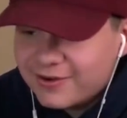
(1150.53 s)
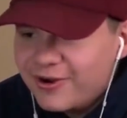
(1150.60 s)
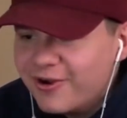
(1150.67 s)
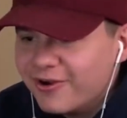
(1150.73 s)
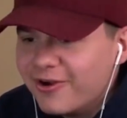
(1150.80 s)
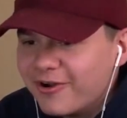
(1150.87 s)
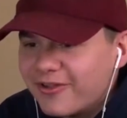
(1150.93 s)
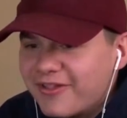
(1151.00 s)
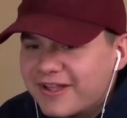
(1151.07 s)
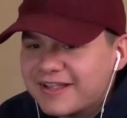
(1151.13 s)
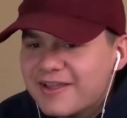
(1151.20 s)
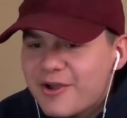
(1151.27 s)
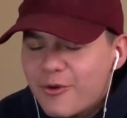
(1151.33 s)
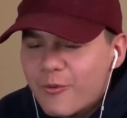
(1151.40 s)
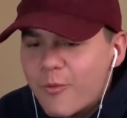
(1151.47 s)
it or
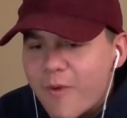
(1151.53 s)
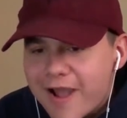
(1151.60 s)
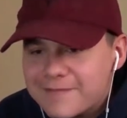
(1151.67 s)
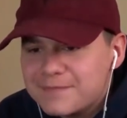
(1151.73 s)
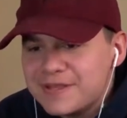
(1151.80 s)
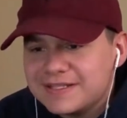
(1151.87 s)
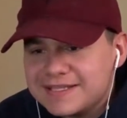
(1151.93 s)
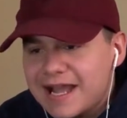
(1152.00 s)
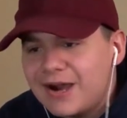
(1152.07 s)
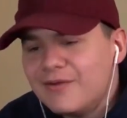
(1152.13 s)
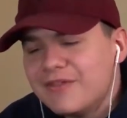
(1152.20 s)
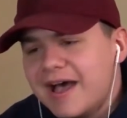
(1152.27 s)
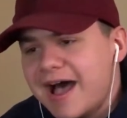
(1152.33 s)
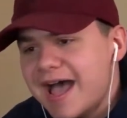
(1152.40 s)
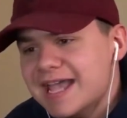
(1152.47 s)
like wiping
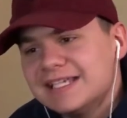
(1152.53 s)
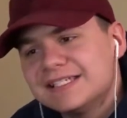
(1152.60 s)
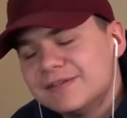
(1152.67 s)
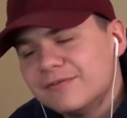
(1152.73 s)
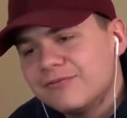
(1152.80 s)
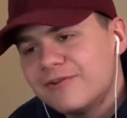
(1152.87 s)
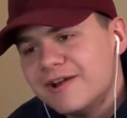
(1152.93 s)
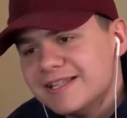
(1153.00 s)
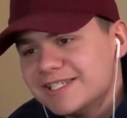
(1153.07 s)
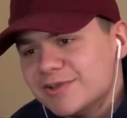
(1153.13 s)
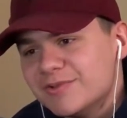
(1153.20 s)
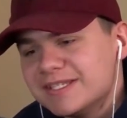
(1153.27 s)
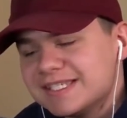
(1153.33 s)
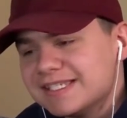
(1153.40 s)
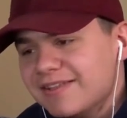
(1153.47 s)
down the ice in front
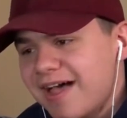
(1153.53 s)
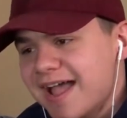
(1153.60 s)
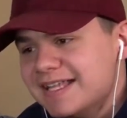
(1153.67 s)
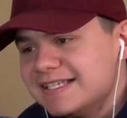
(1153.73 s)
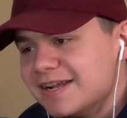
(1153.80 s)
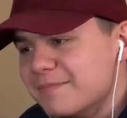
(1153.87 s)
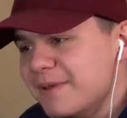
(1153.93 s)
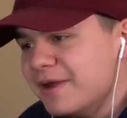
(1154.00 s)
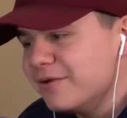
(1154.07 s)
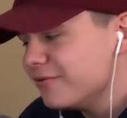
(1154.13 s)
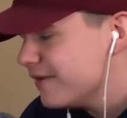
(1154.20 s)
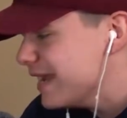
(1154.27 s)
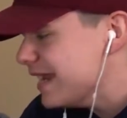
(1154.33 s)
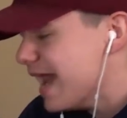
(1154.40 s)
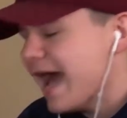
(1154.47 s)
so it slides at a
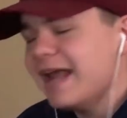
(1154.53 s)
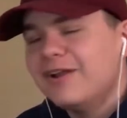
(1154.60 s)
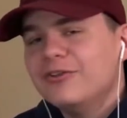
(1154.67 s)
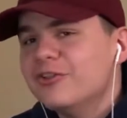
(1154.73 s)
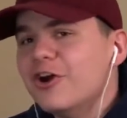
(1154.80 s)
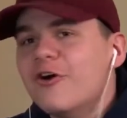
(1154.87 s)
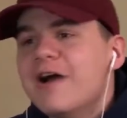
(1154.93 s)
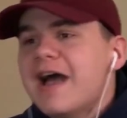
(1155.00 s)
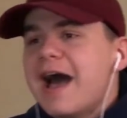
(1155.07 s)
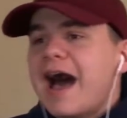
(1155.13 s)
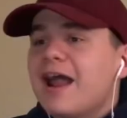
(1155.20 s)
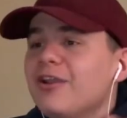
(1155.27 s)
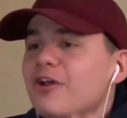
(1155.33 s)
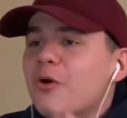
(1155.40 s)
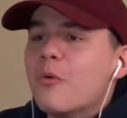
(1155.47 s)
better rate. I don't know
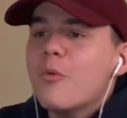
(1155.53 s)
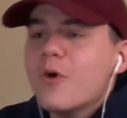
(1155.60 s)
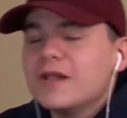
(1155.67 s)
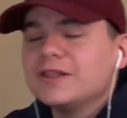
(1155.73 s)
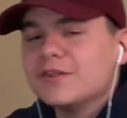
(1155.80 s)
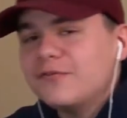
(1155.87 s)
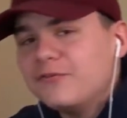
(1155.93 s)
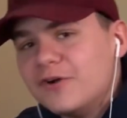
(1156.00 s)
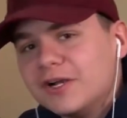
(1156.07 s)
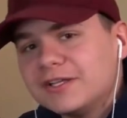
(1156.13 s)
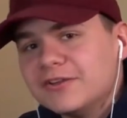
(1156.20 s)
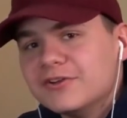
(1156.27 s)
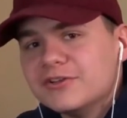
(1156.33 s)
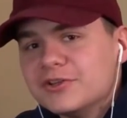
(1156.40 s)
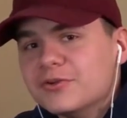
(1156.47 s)
what the
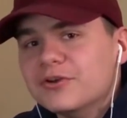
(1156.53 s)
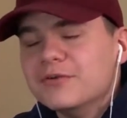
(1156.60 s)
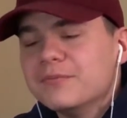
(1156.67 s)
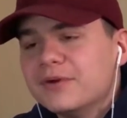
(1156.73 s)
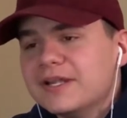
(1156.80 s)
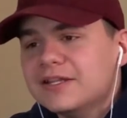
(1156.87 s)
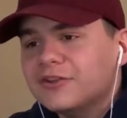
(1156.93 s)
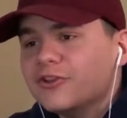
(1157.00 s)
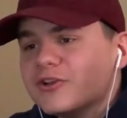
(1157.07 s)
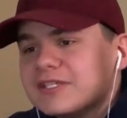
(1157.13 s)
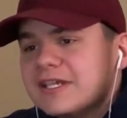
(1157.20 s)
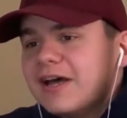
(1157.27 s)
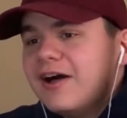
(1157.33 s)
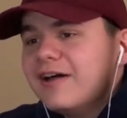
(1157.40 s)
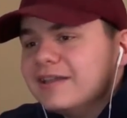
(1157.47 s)
fuck they're doing, but it
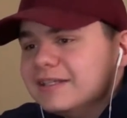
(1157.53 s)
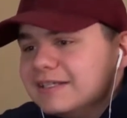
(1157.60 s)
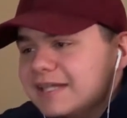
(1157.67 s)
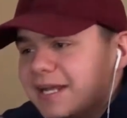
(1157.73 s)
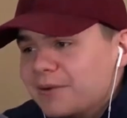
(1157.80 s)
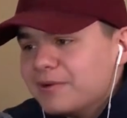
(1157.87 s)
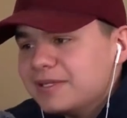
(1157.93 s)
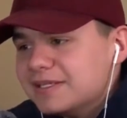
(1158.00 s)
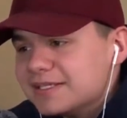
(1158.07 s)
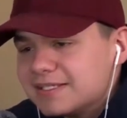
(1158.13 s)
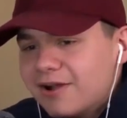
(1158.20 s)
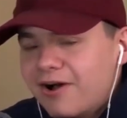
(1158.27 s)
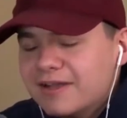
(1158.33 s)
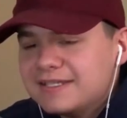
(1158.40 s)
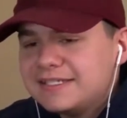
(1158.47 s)
looks
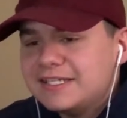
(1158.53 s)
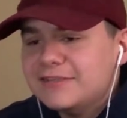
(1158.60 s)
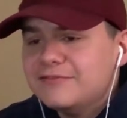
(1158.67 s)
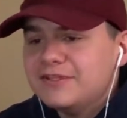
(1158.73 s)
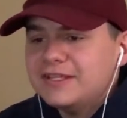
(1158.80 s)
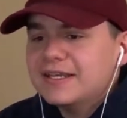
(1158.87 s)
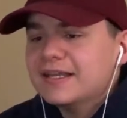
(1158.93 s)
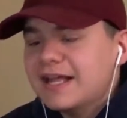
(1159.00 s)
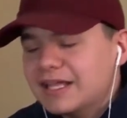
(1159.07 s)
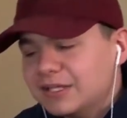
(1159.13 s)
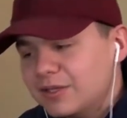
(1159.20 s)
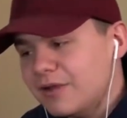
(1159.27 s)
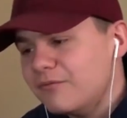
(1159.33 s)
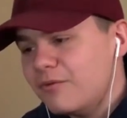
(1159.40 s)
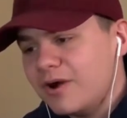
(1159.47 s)
hilarious on TV and I
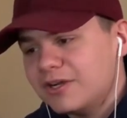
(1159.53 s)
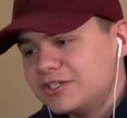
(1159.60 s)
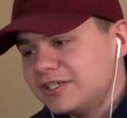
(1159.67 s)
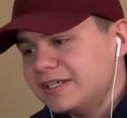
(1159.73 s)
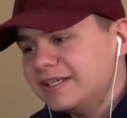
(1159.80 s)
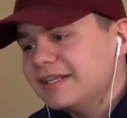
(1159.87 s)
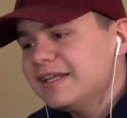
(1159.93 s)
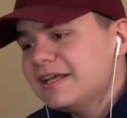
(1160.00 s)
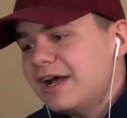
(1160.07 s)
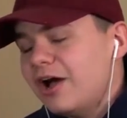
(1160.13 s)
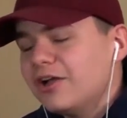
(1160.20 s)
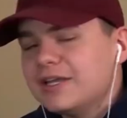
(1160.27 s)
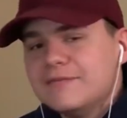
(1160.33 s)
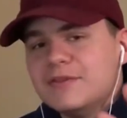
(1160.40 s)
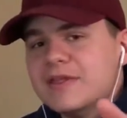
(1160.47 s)
love watching it.
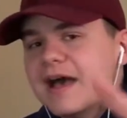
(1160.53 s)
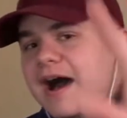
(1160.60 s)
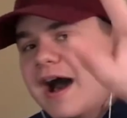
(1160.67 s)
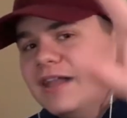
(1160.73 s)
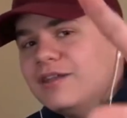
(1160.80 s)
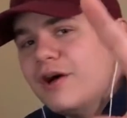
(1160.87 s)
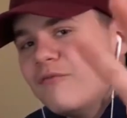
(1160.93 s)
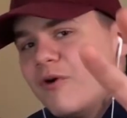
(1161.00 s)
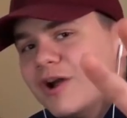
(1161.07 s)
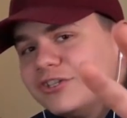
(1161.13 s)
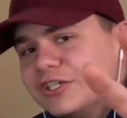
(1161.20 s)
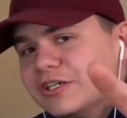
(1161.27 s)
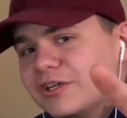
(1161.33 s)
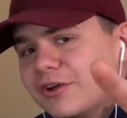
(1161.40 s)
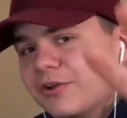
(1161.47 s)
I'll give you that. I love
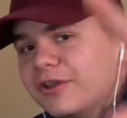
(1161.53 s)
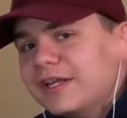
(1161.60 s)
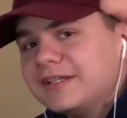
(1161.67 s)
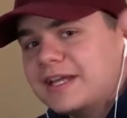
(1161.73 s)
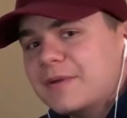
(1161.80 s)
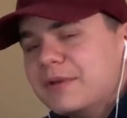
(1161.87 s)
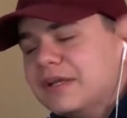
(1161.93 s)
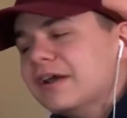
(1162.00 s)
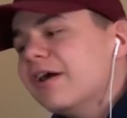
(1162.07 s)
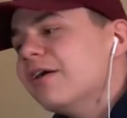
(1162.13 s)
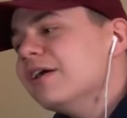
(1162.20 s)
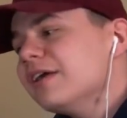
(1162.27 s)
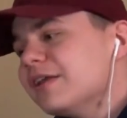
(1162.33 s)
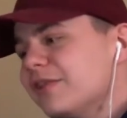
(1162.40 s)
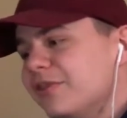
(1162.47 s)
watching curling. There we
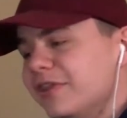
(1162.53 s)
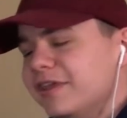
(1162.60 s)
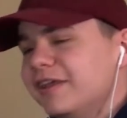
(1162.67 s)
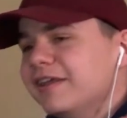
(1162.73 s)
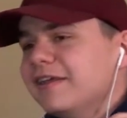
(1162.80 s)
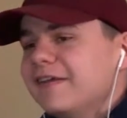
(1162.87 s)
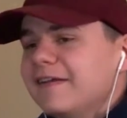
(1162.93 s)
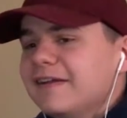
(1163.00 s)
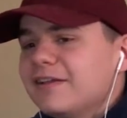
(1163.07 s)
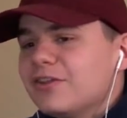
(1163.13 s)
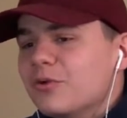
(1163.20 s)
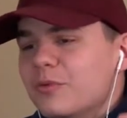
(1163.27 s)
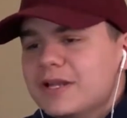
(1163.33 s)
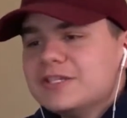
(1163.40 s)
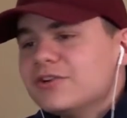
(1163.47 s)
go. The
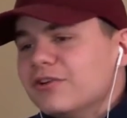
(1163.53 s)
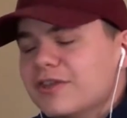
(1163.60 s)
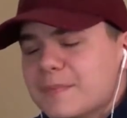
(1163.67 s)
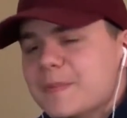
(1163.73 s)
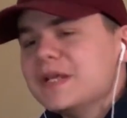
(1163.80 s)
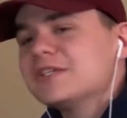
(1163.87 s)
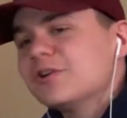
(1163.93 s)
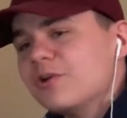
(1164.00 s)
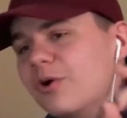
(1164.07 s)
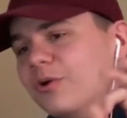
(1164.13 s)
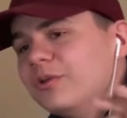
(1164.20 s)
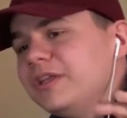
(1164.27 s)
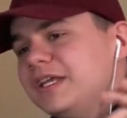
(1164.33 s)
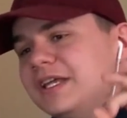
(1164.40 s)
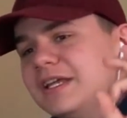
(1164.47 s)
Winter Olympics are
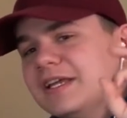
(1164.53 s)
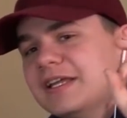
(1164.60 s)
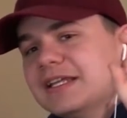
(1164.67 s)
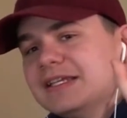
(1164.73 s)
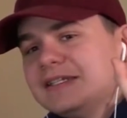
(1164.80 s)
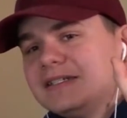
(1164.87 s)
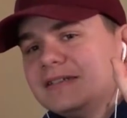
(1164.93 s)
only